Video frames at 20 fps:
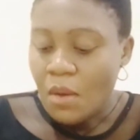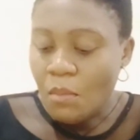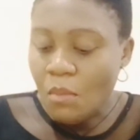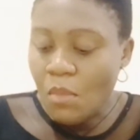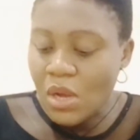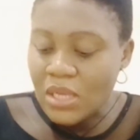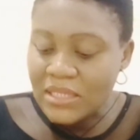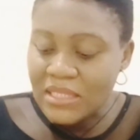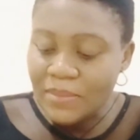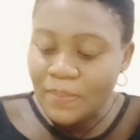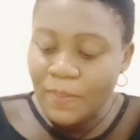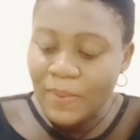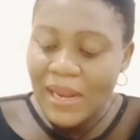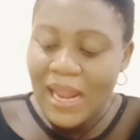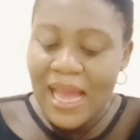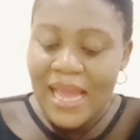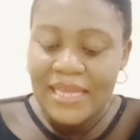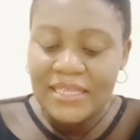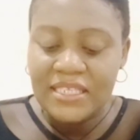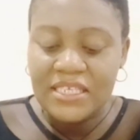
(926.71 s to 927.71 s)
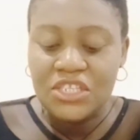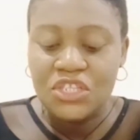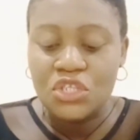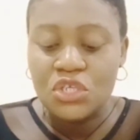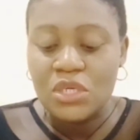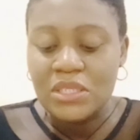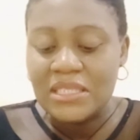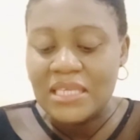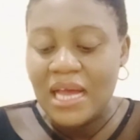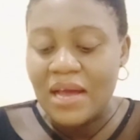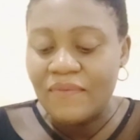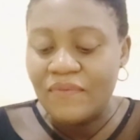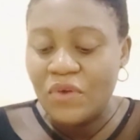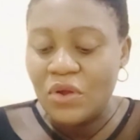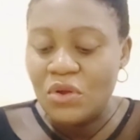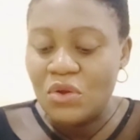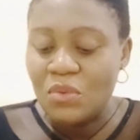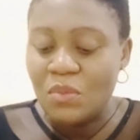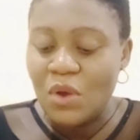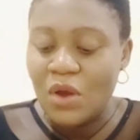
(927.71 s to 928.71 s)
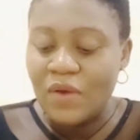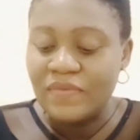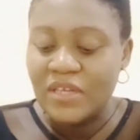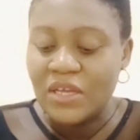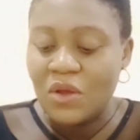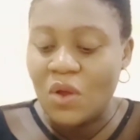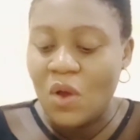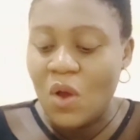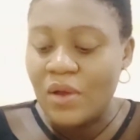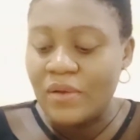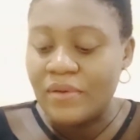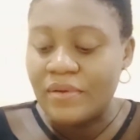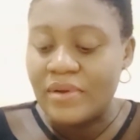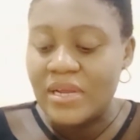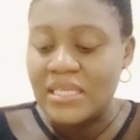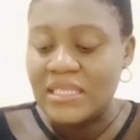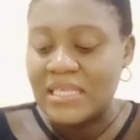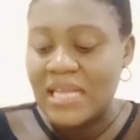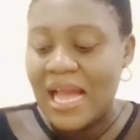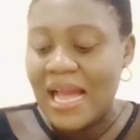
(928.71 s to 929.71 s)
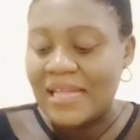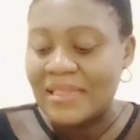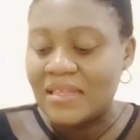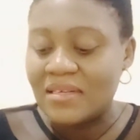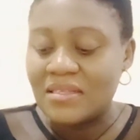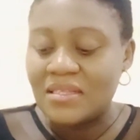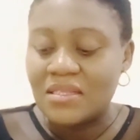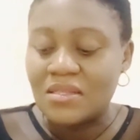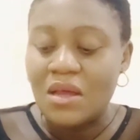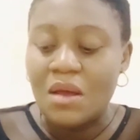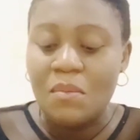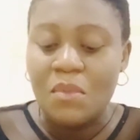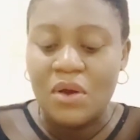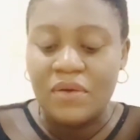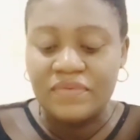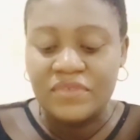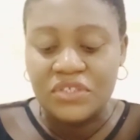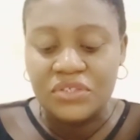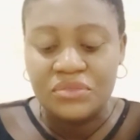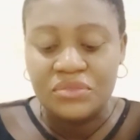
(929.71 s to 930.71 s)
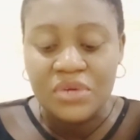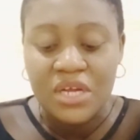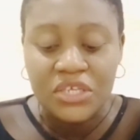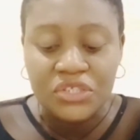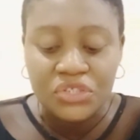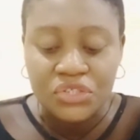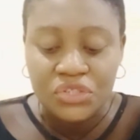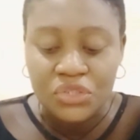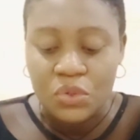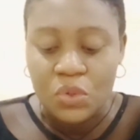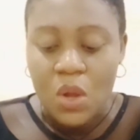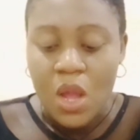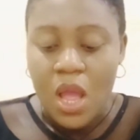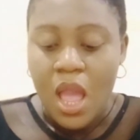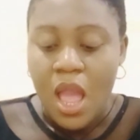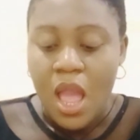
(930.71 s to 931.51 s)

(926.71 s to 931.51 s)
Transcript: Multiply the total volume of the concrete and the sum of the ratio